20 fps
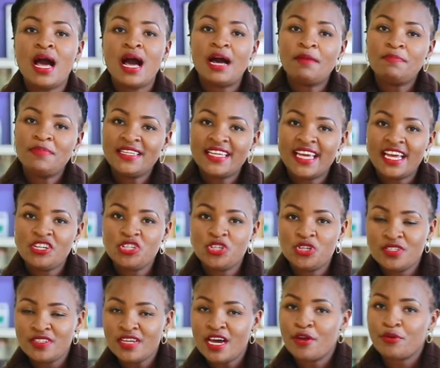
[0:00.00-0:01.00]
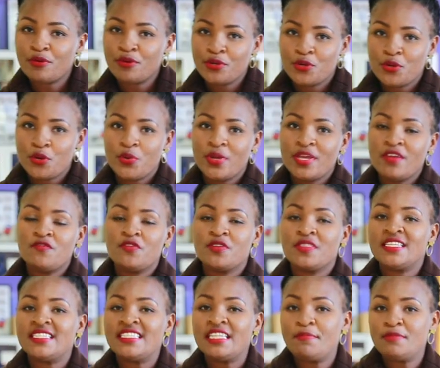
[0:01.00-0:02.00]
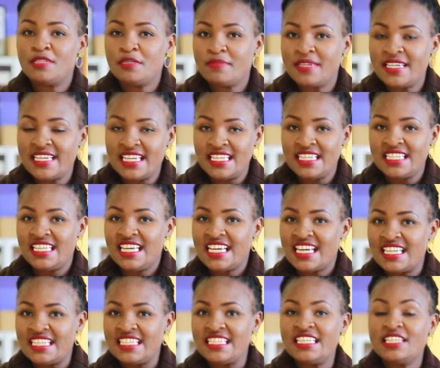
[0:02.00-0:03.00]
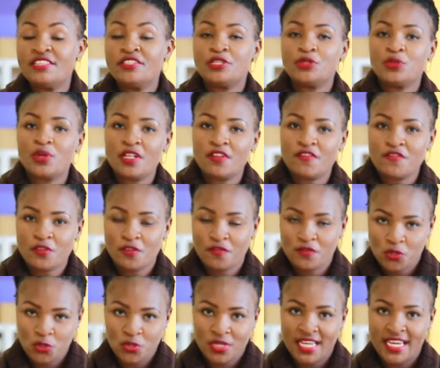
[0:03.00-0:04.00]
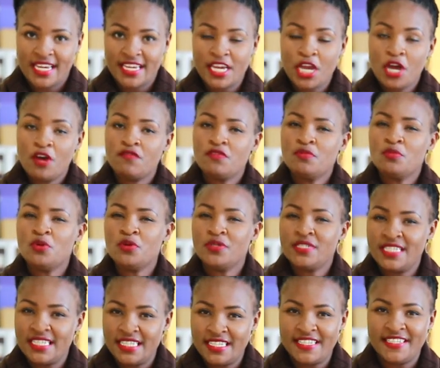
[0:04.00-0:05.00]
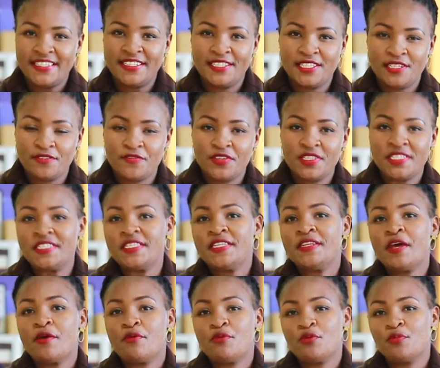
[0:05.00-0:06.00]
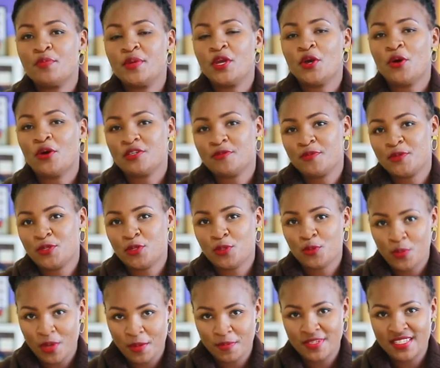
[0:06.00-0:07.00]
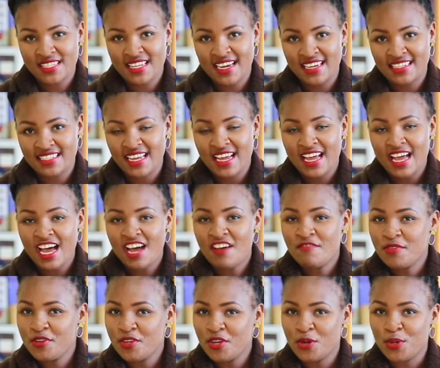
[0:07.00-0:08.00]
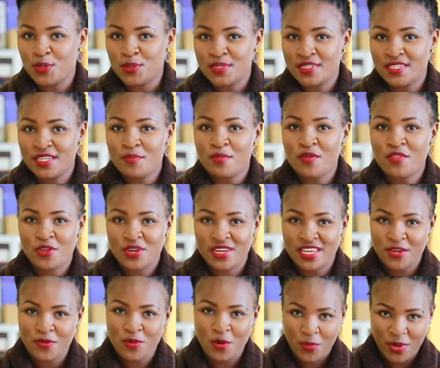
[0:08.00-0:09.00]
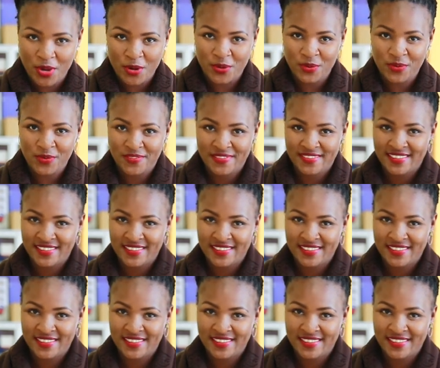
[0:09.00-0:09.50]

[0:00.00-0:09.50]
Applications are ongoing for the September intake until the 12th of July. For more details, visit the Nairobi Hospital website. I've been your host, Modoni Wawero.